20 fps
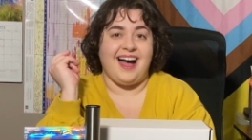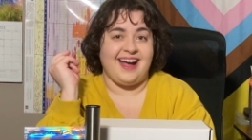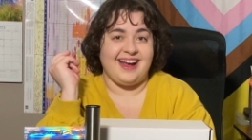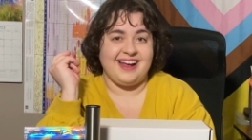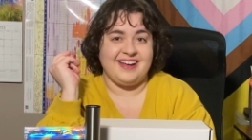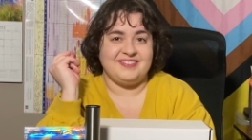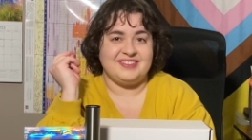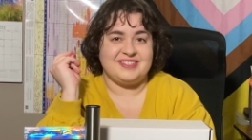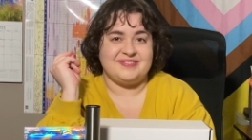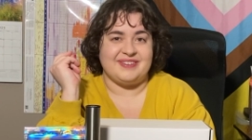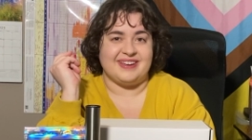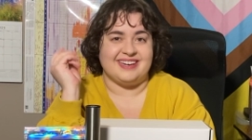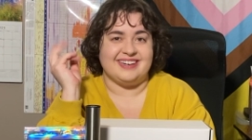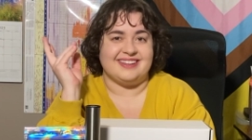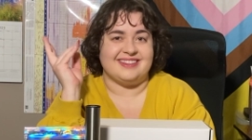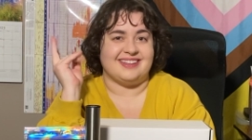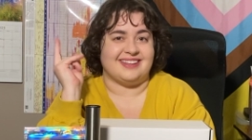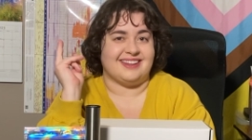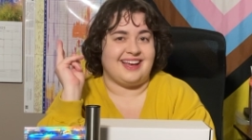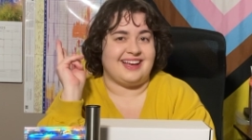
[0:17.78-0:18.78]
have
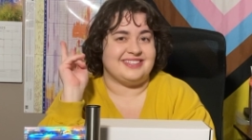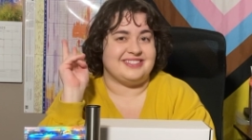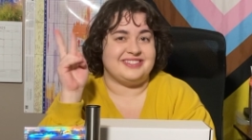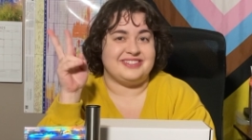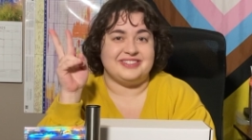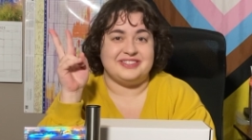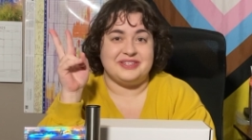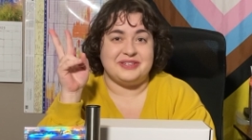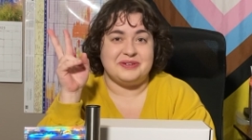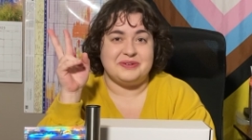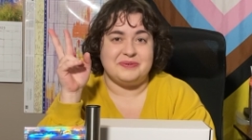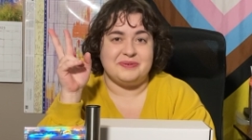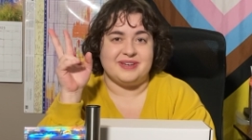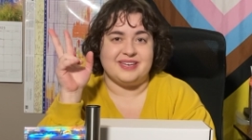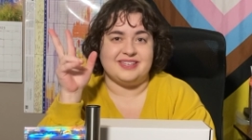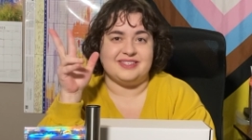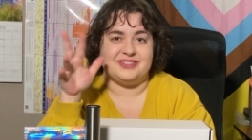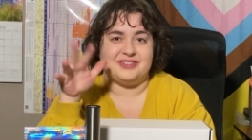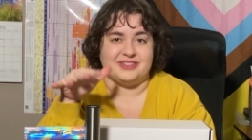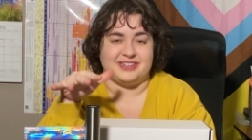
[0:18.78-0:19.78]
spent the last two
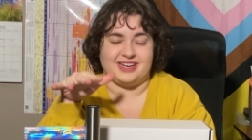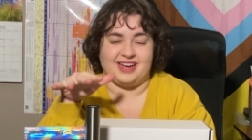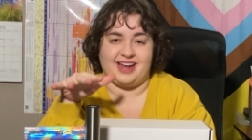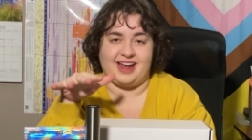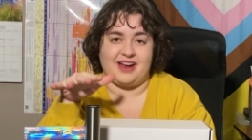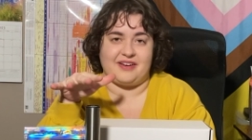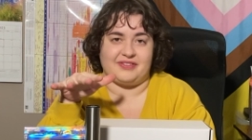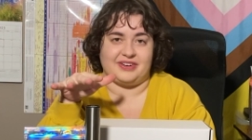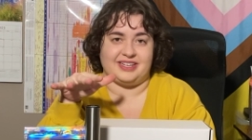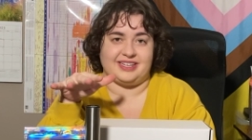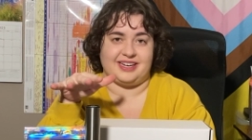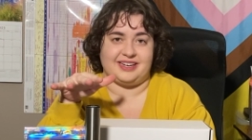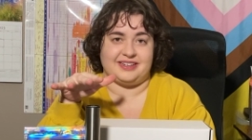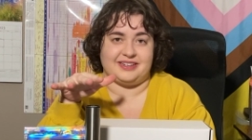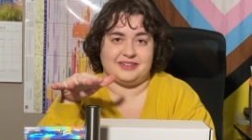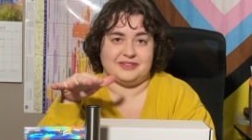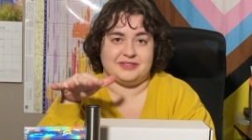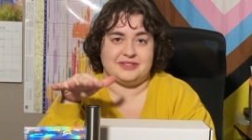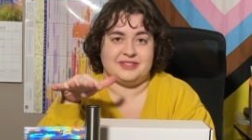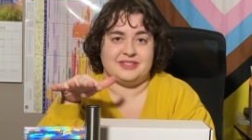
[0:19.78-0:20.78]
weeks drinking everyday
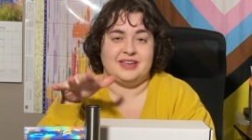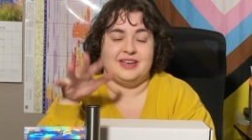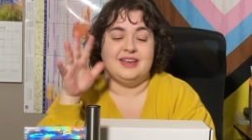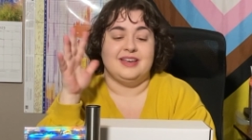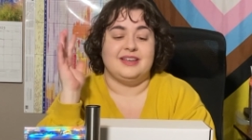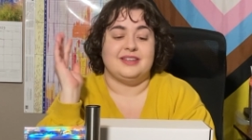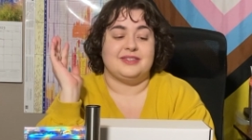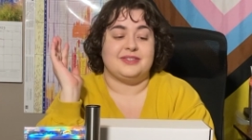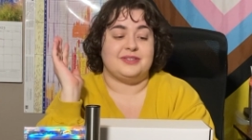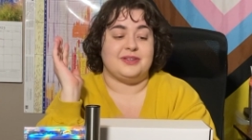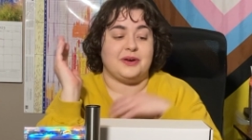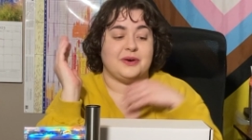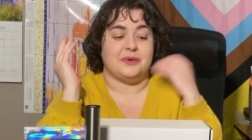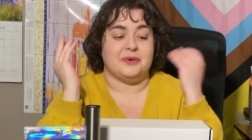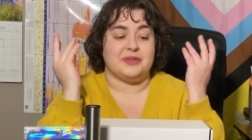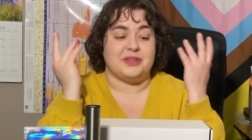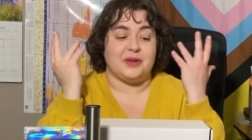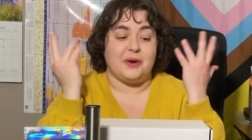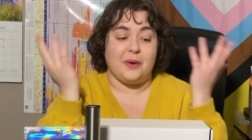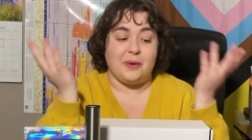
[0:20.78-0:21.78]
dose. So
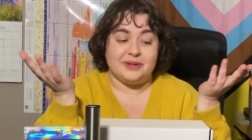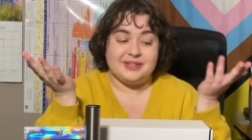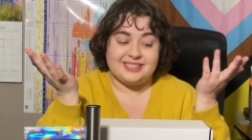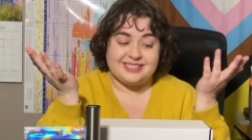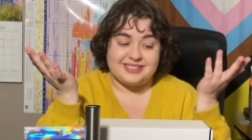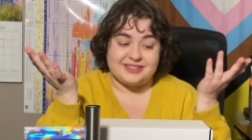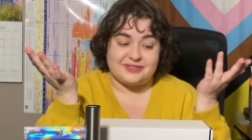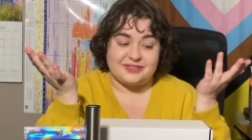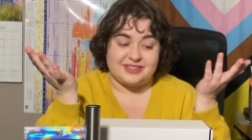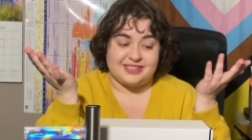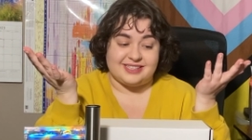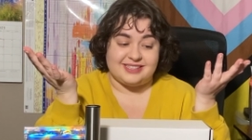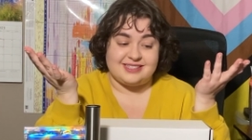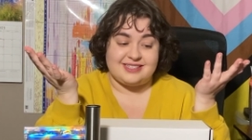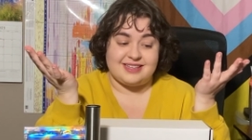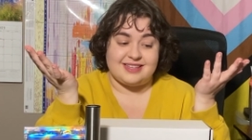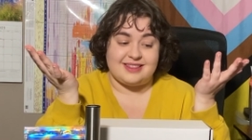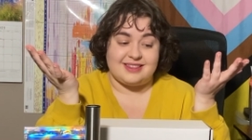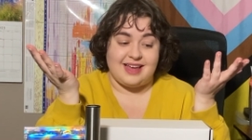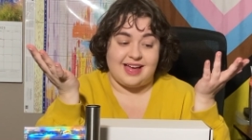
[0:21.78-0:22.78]
the only difference
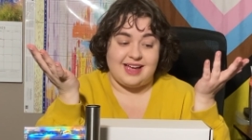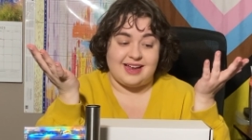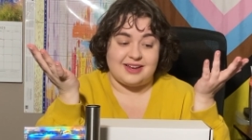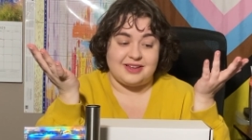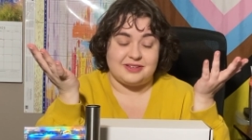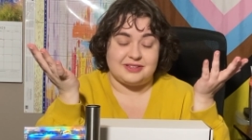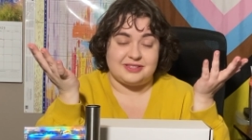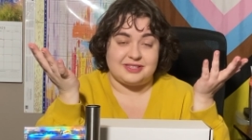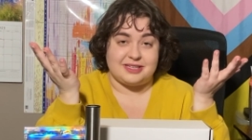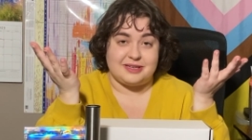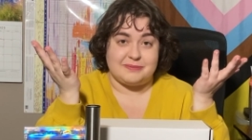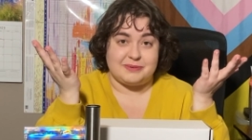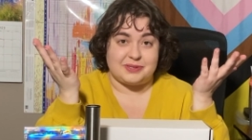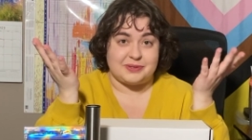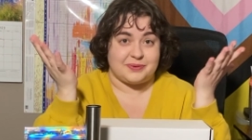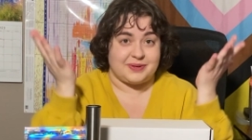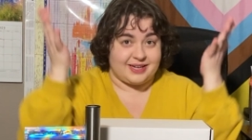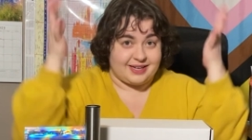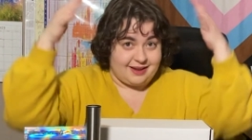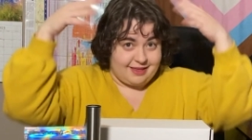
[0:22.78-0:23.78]
that you see
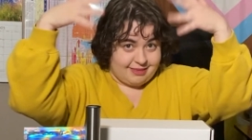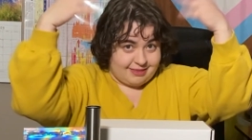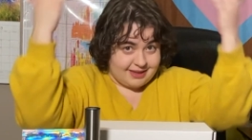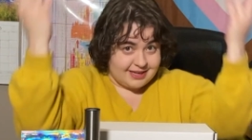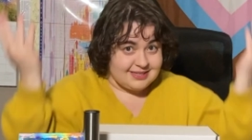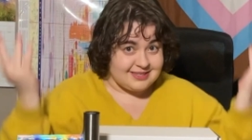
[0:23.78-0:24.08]
between this